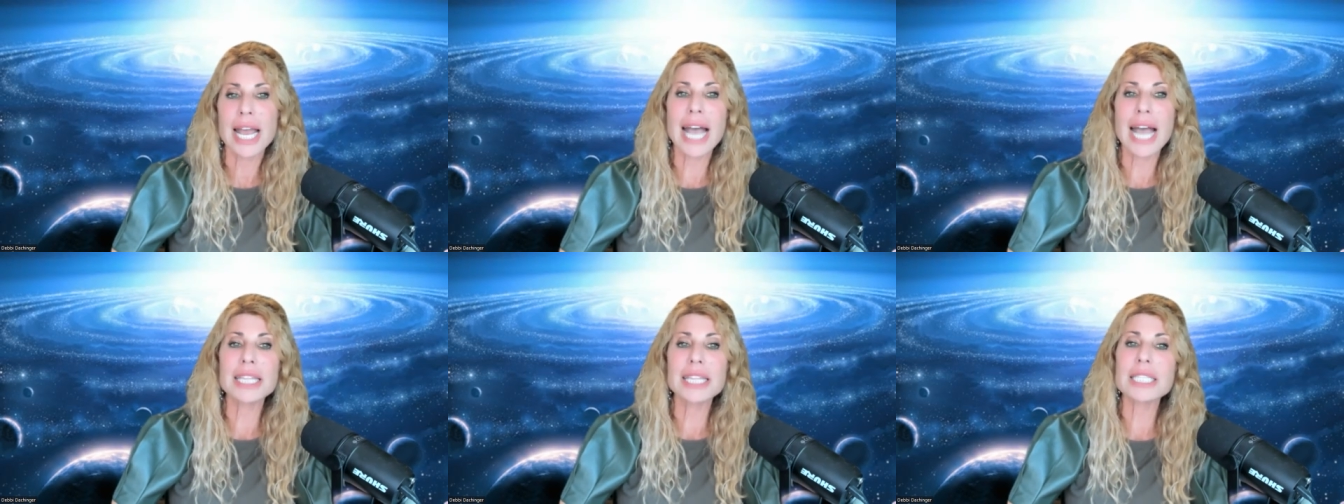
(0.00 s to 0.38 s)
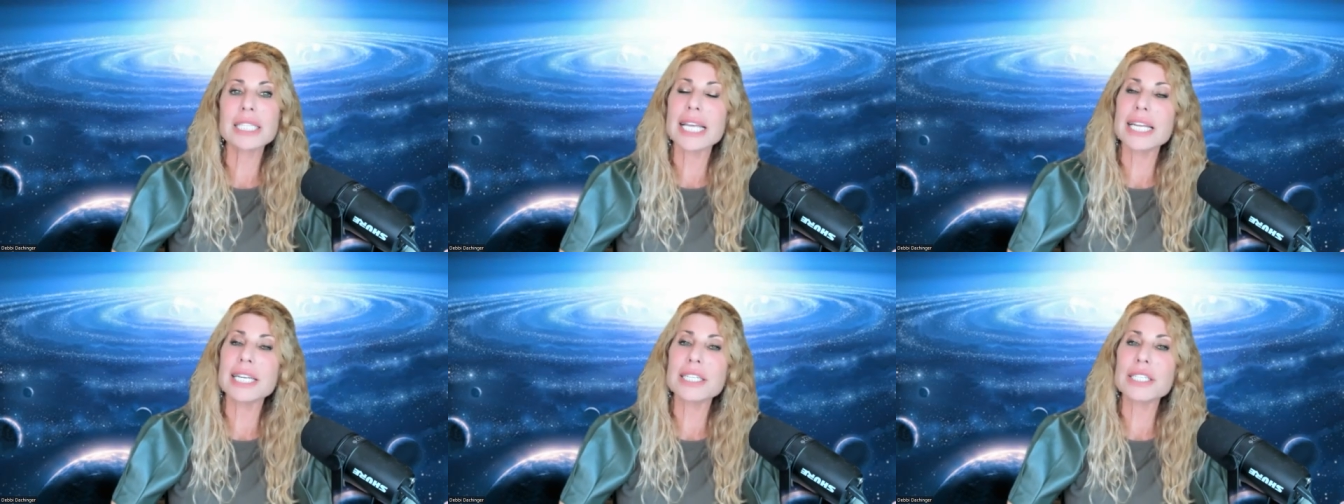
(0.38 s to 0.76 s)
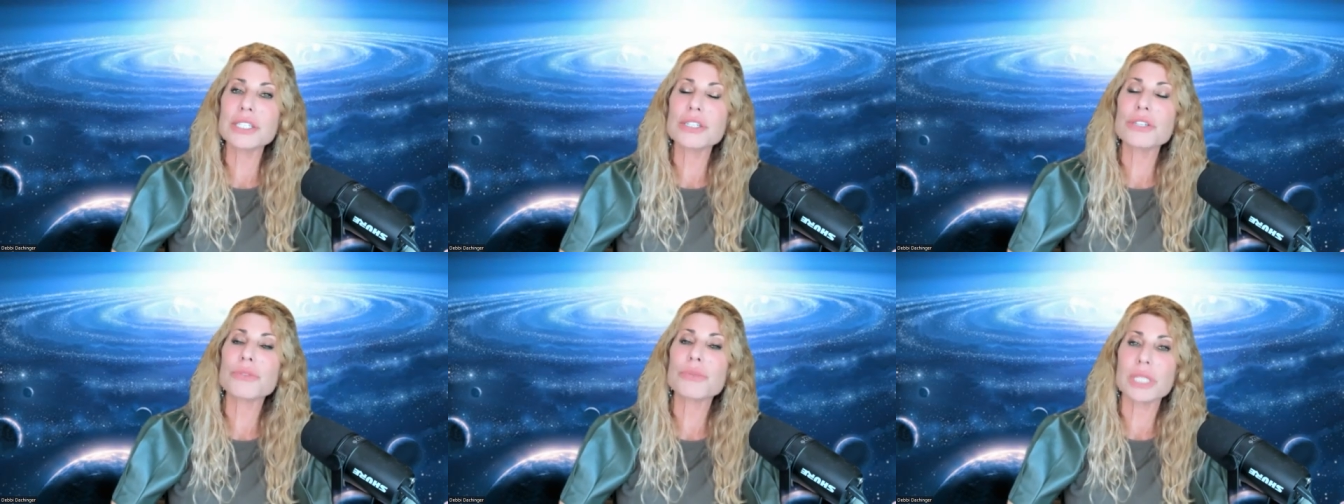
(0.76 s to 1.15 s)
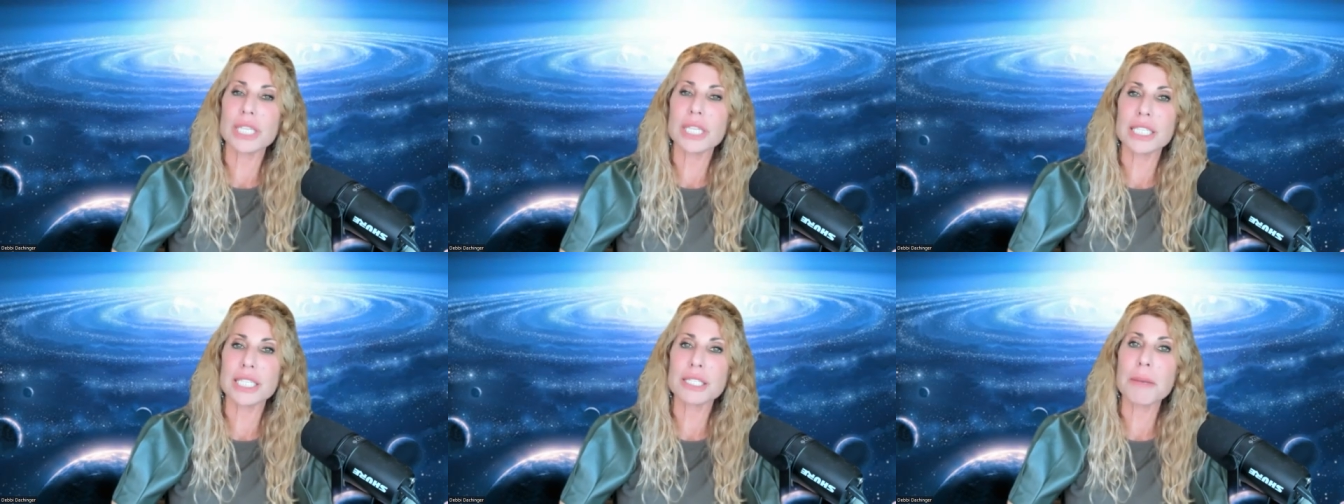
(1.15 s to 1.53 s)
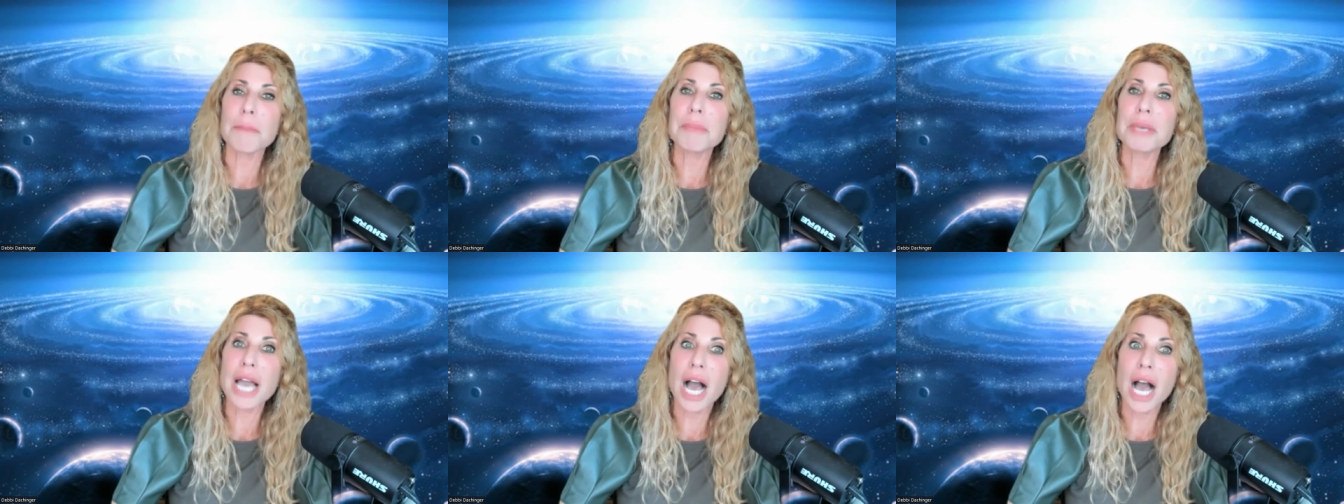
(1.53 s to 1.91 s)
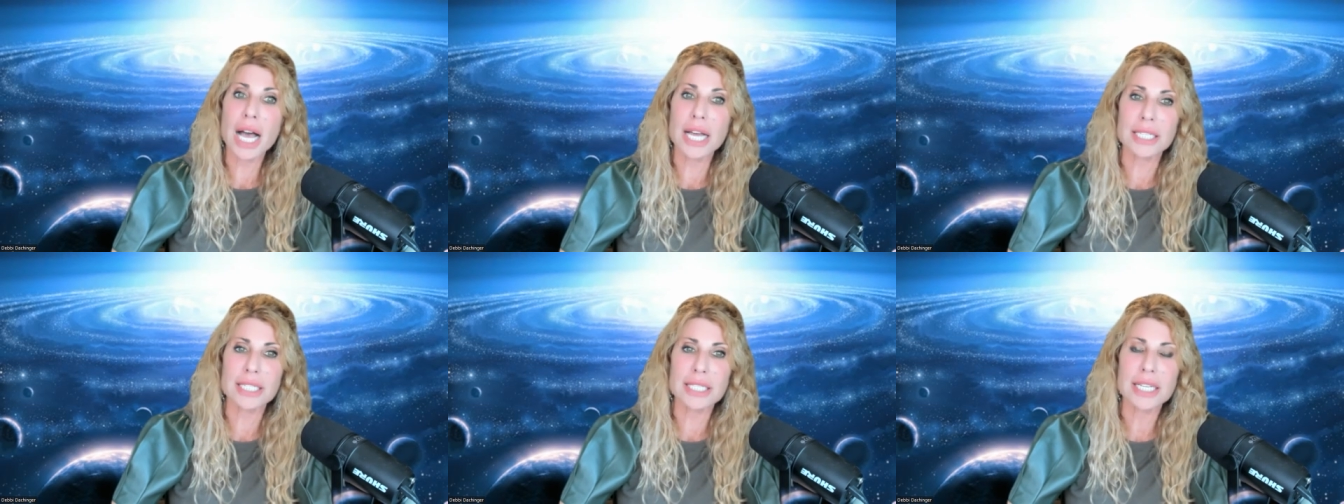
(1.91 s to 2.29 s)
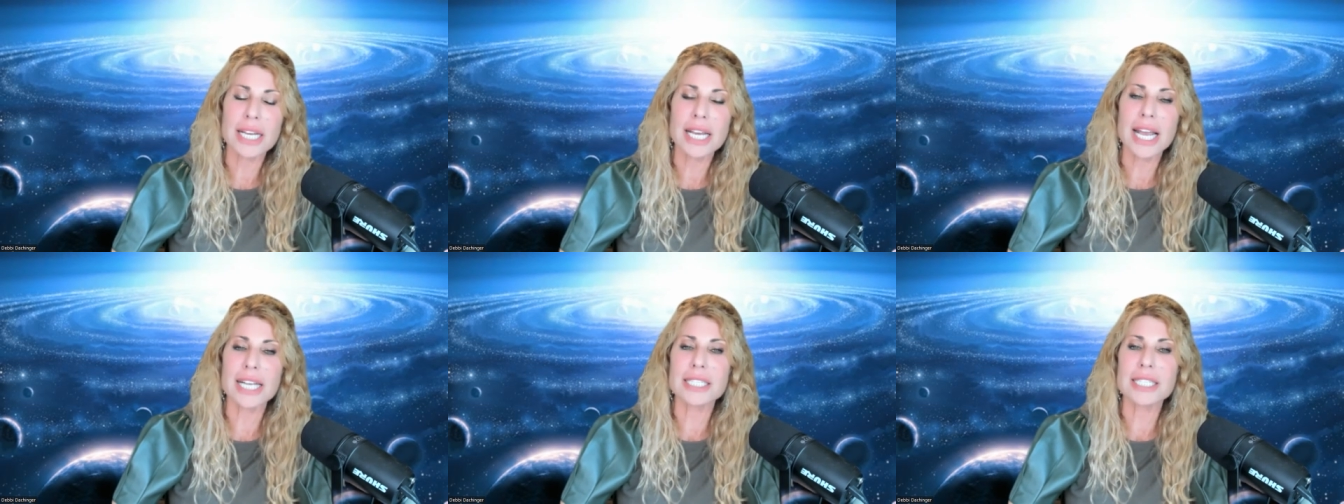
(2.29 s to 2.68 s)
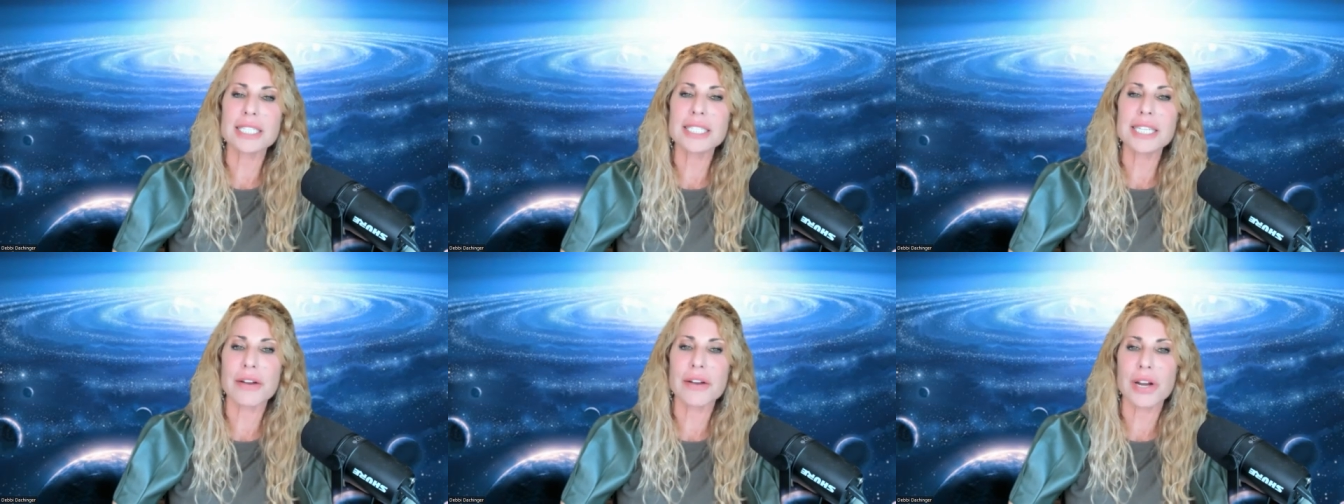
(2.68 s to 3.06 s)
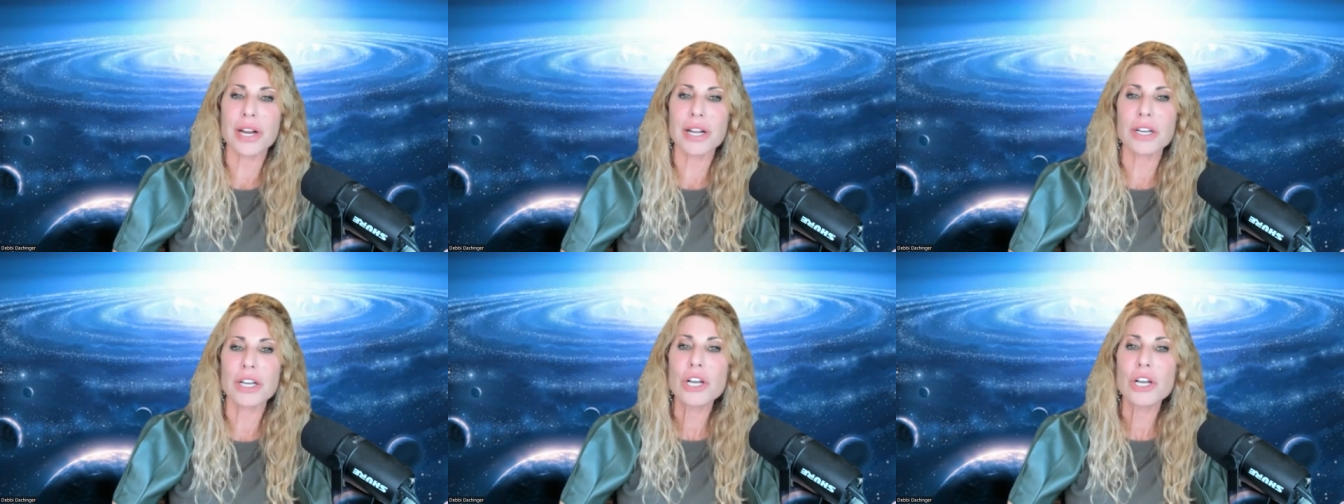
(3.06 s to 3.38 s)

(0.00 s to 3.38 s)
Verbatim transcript: and the latest release, Beyond Esoteric.